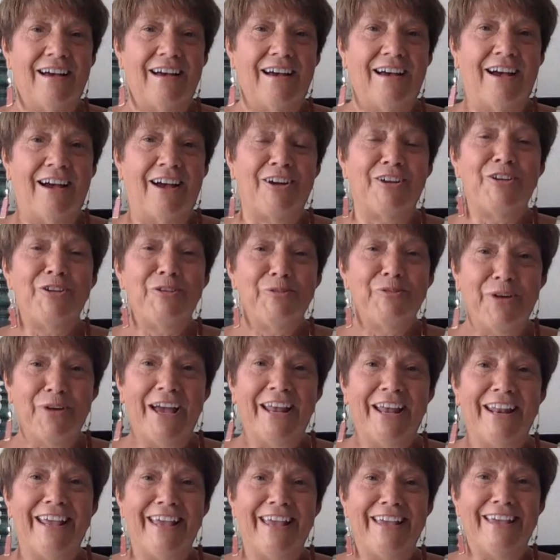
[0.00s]
Are you
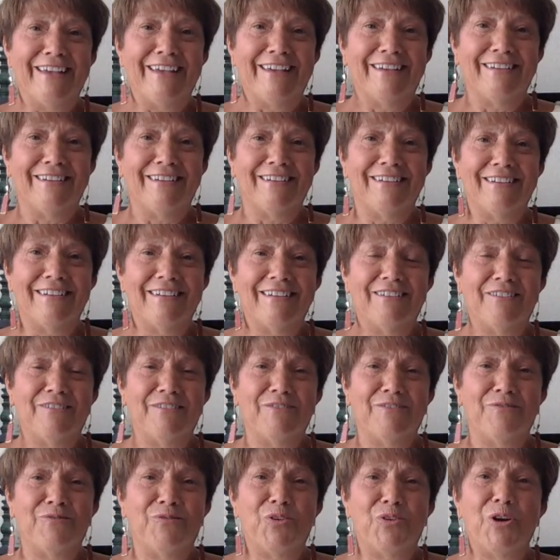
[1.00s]
ready
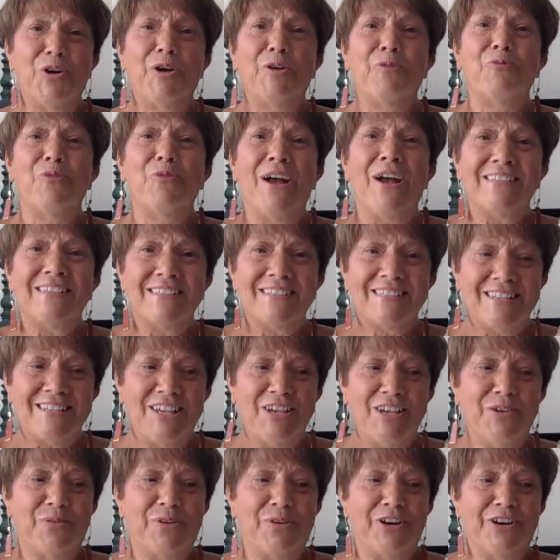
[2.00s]
for a
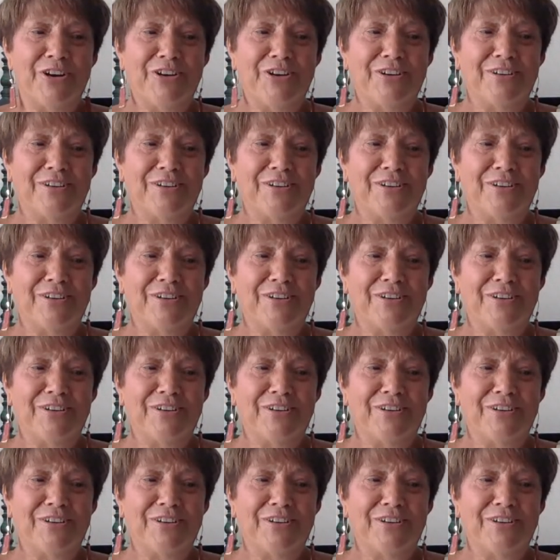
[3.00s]
rescuer?